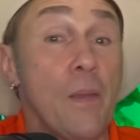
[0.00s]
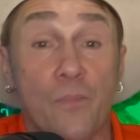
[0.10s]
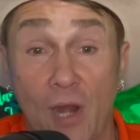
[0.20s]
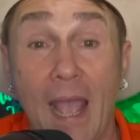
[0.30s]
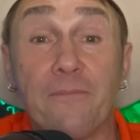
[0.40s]

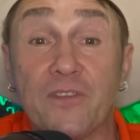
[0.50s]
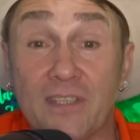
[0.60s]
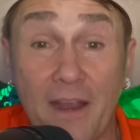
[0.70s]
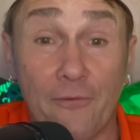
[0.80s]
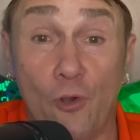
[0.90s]
Perhaps
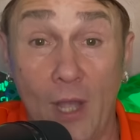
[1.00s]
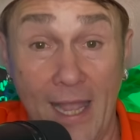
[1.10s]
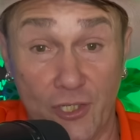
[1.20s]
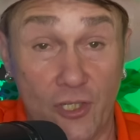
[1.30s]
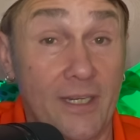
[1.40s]
several,
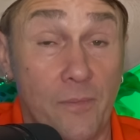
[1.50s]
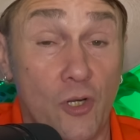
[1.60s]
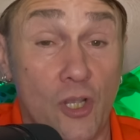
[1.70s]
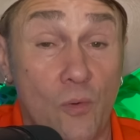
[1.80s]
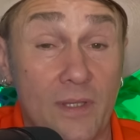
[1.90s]
actually, and I'm going
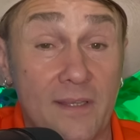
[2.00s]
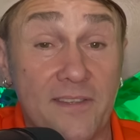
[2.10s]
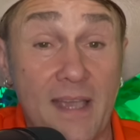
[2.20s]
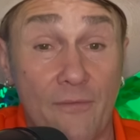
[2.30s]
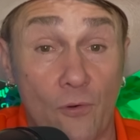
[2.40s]
to go with the
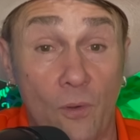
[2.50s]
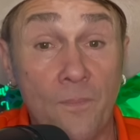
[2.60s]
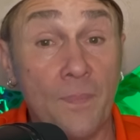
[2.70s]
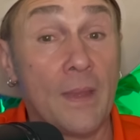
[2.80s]
several.